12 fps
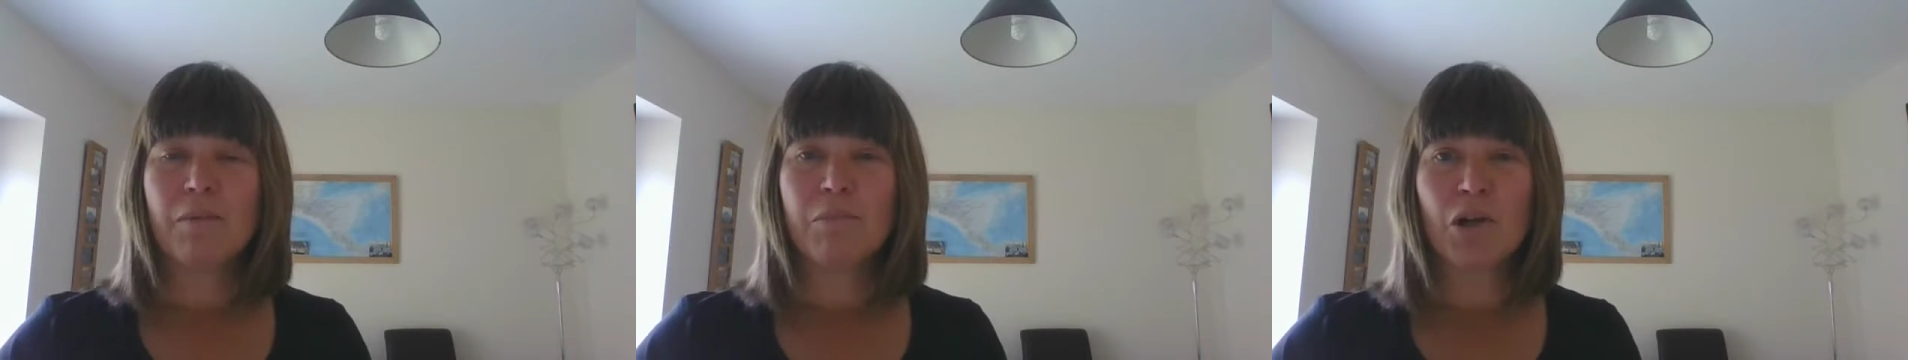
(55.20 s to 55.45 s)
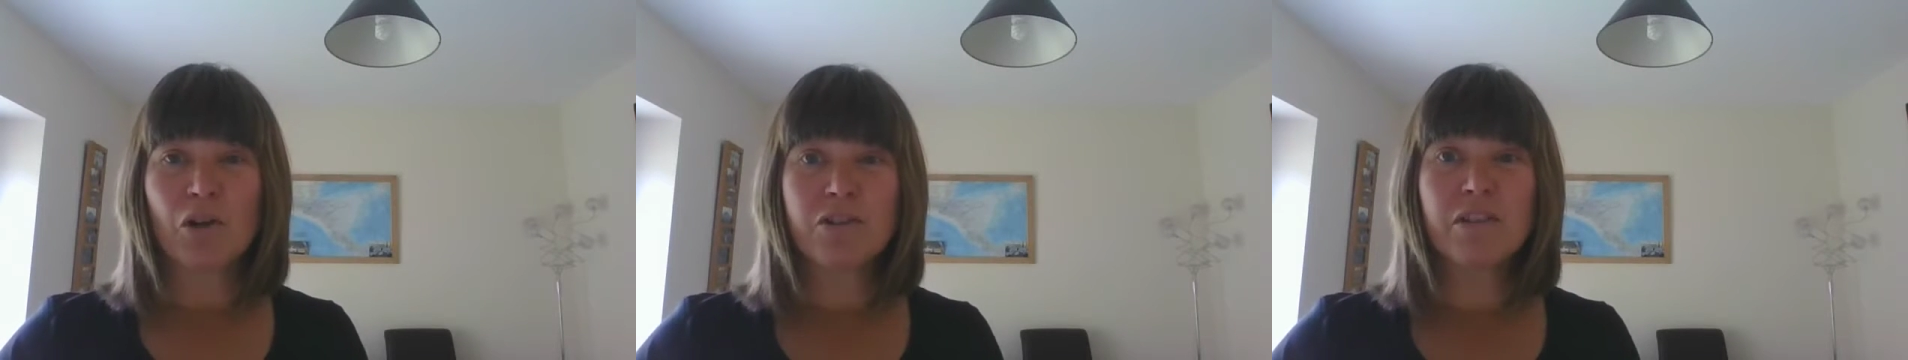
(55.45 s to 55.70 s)

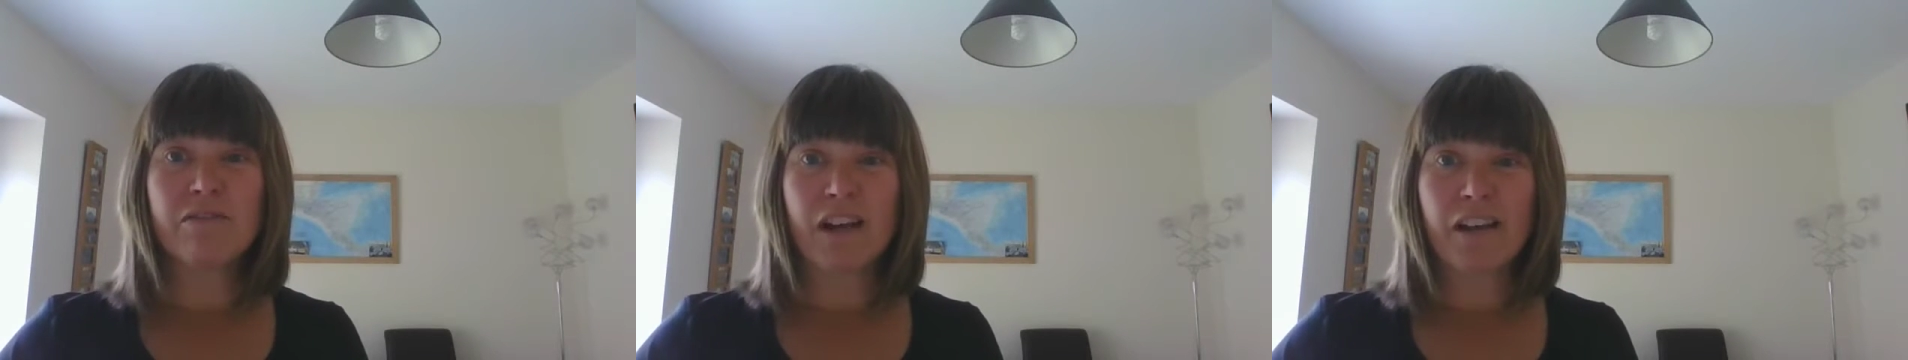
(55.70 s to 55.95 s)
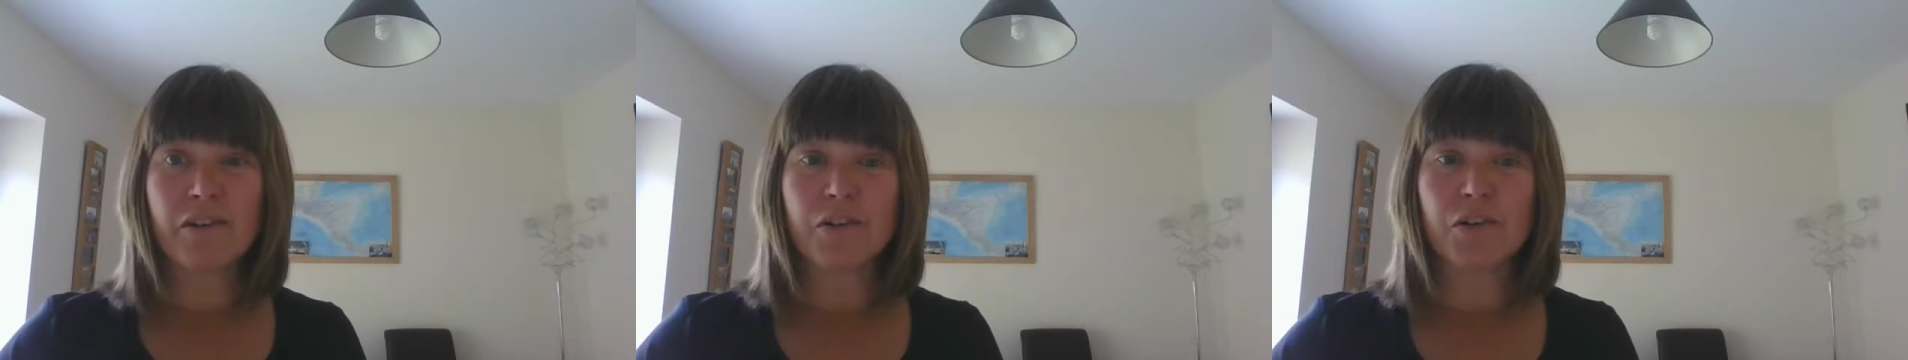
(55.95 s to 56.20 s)
Because of the
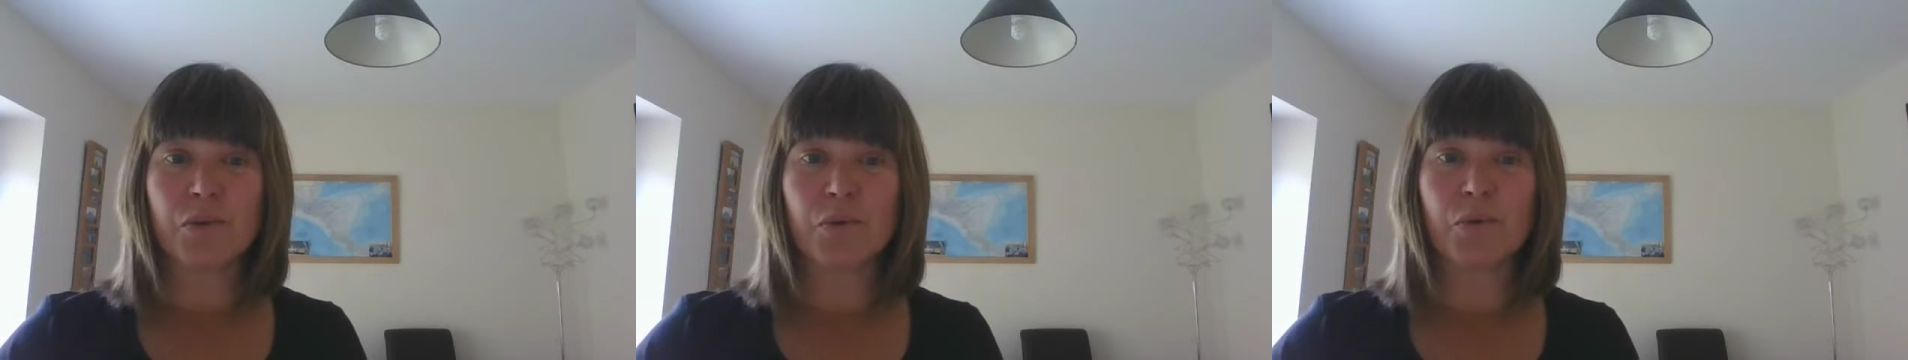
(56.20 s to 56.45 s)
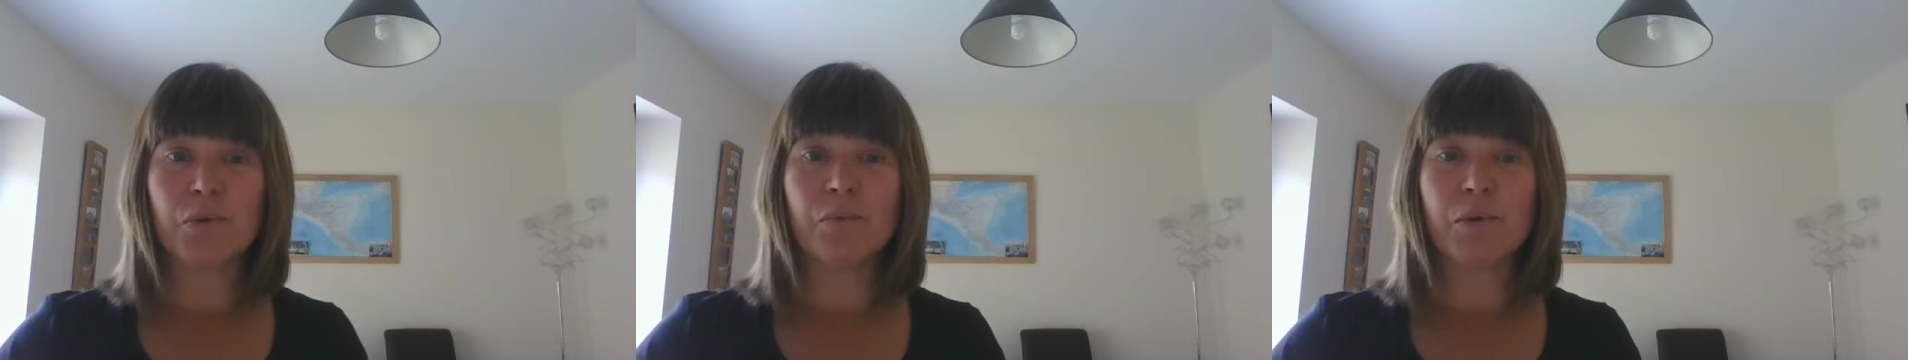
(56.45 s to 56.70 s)
virus,
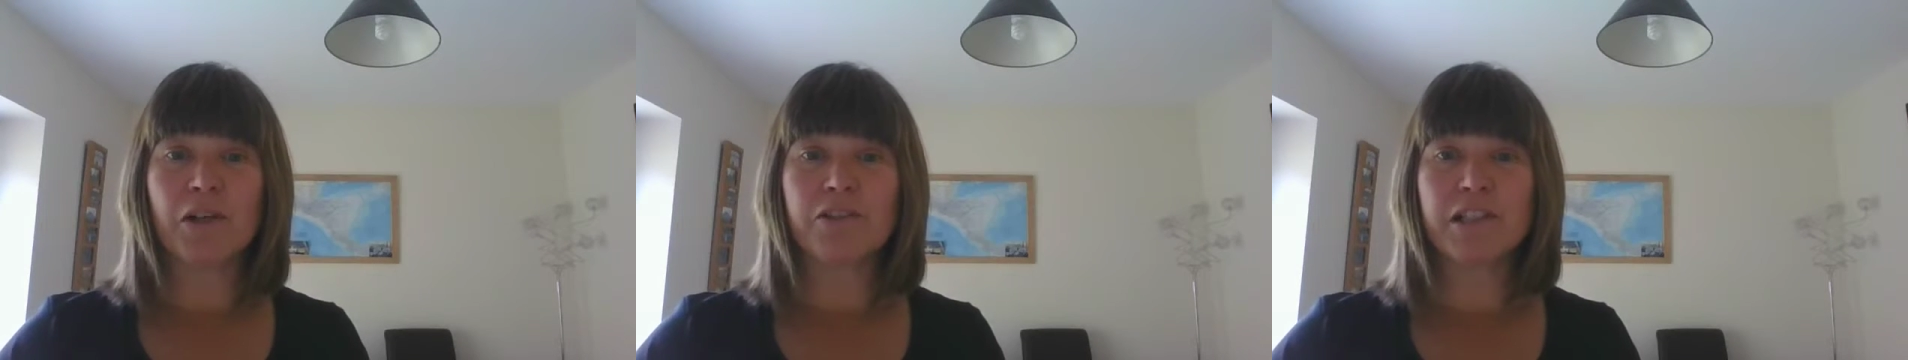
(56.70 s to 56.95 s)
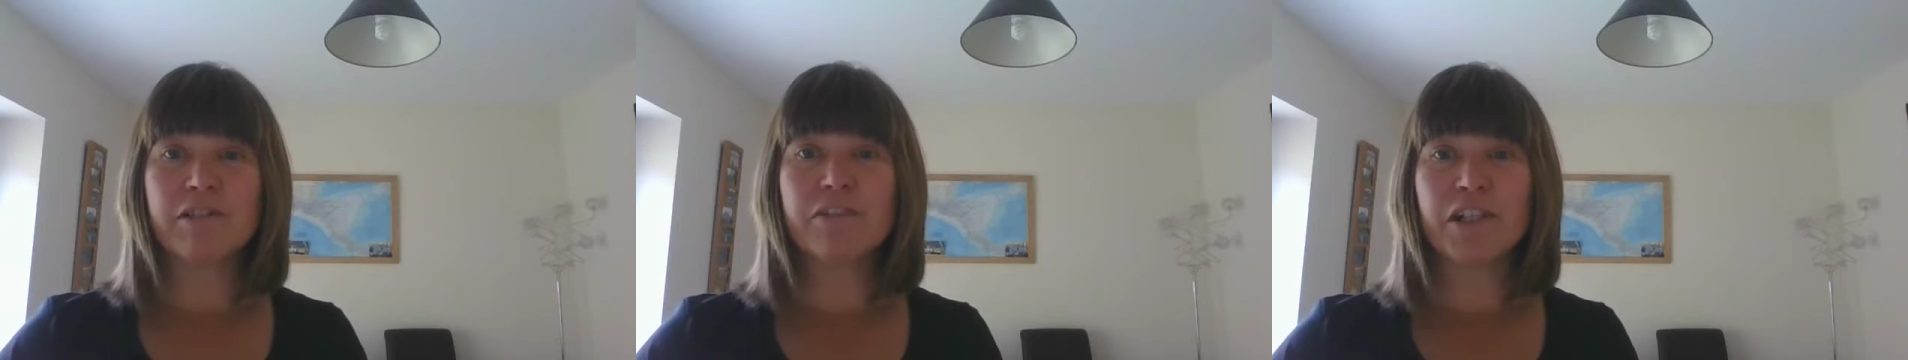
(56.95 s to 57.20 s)
though, we are
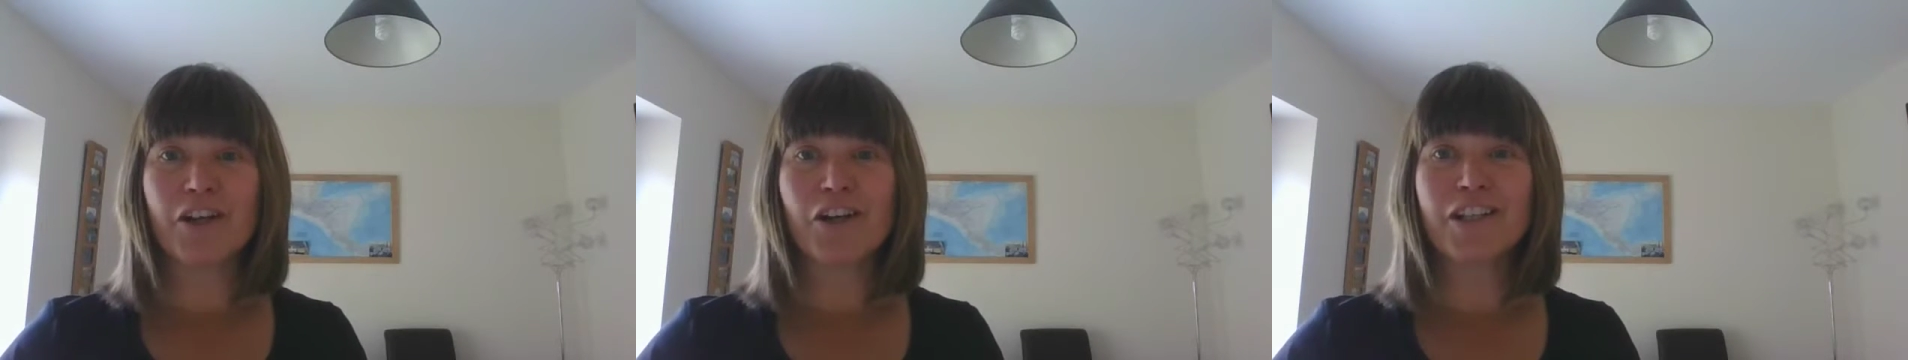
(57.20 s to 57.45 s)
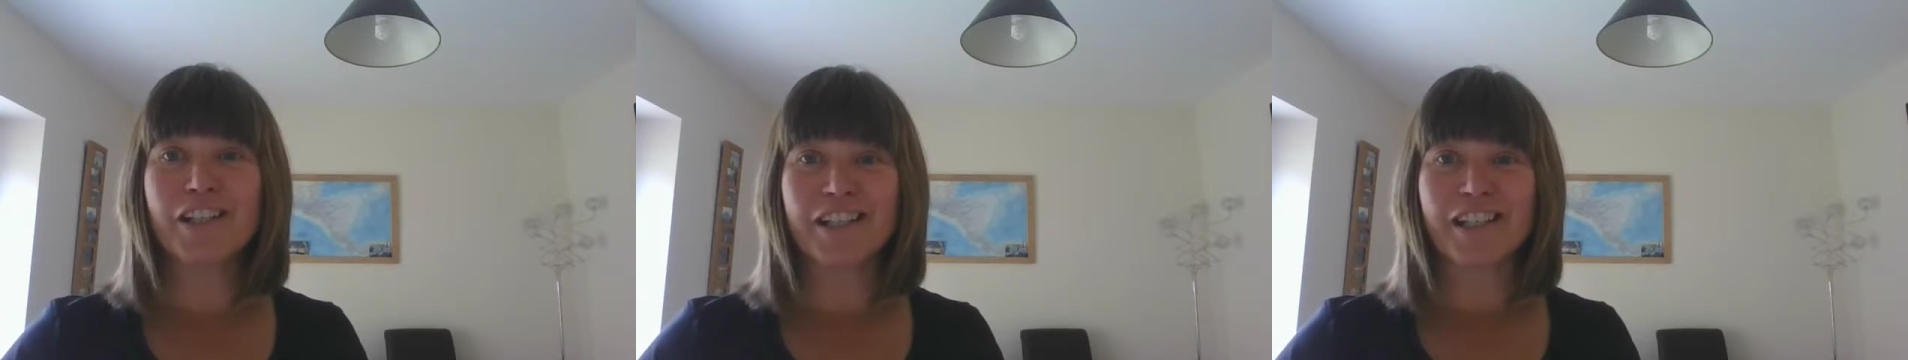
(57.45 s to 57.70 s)
delivering our
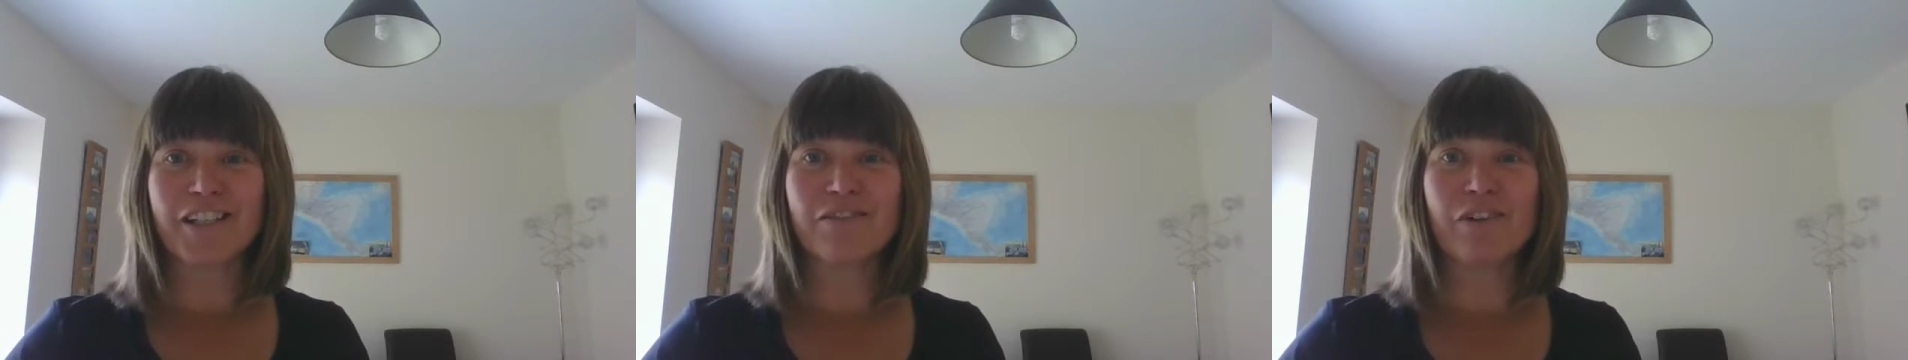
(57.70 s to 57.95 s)
clinics